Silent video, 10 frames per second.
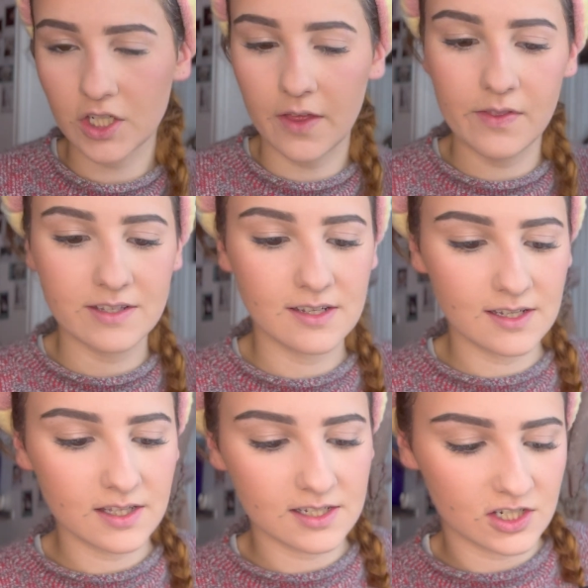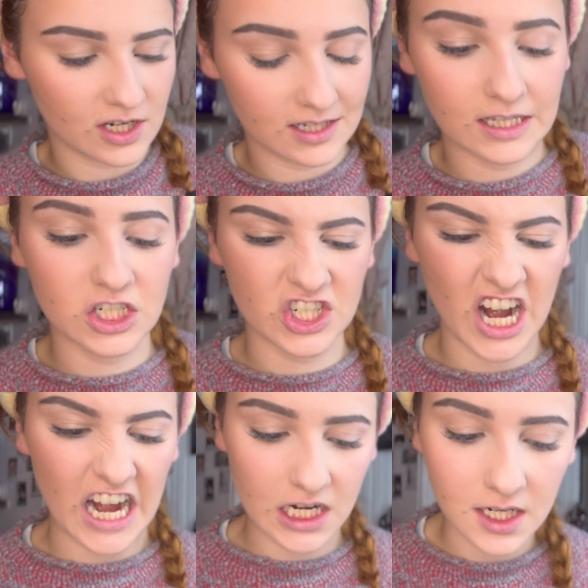and this is in the
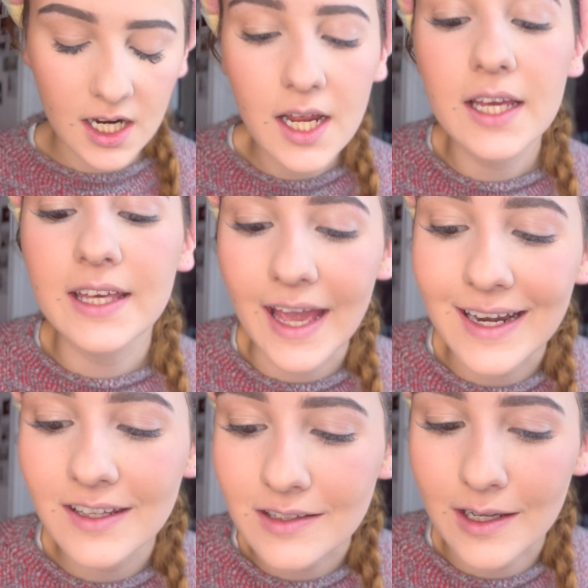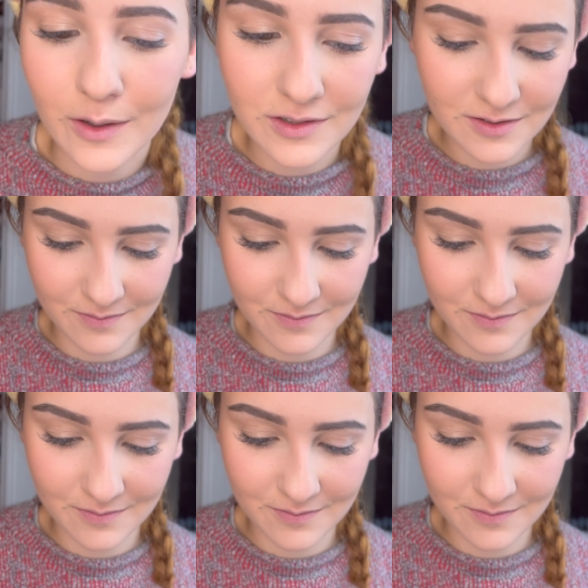shade Candy Clouds.